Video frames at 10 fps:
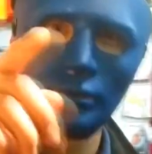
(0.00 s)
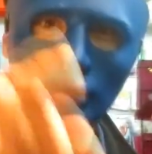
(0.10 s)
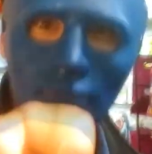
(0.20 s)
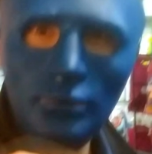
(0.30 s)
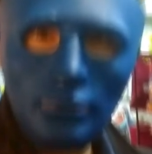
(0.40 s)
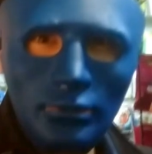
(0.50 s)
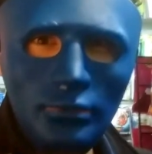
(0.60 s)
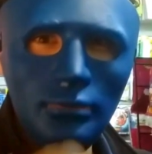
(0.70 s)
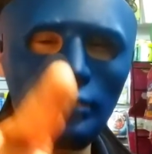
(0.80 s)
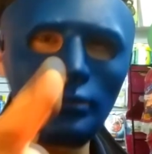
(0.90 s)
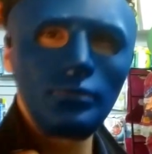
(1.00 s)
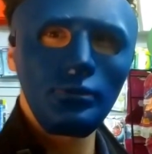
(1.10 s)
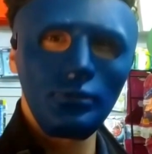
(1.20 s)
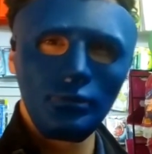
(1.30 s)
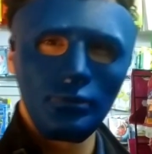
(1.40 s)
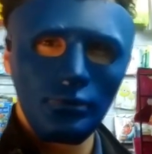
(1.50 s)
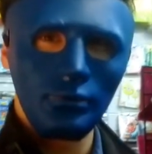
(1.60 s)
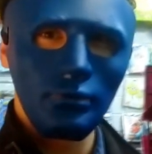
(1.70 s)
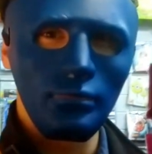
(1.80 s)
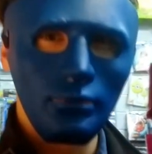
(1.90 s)
There was a group of people,
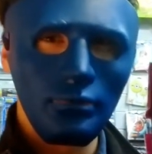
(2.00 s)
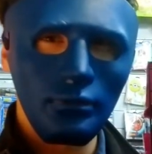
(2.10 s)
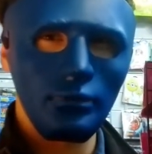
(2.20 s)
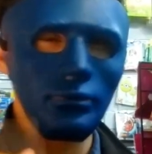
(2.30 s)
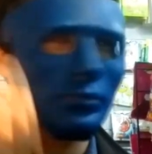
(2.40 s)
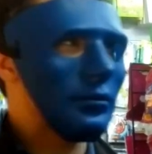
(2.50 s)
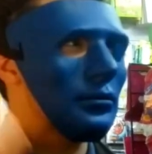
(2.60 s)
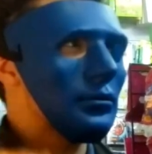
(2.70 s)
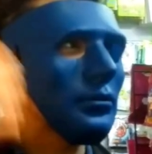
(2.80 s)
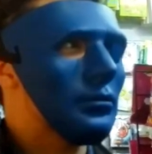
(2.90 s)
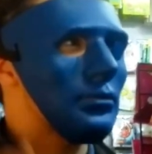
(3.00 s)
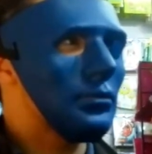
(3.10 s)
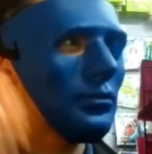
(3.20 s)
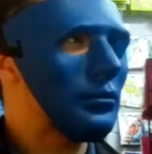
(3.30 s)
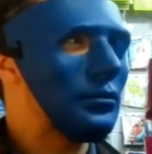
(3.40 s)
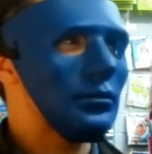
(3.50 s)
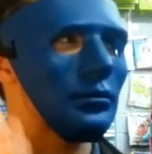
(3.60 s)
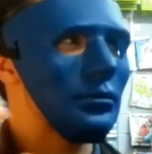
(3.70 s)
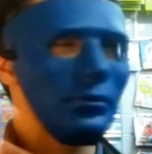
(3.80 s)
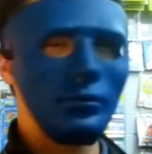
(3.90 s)
the Blue Man Group, that could stuff paint
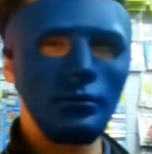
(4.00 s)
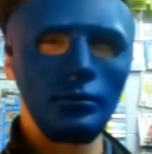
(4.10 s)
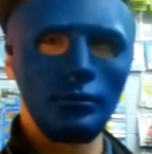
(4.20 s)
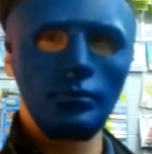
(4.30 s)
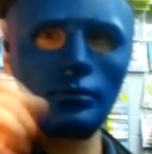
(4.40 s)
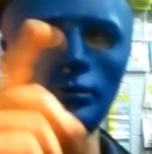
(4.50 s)
everywhere. They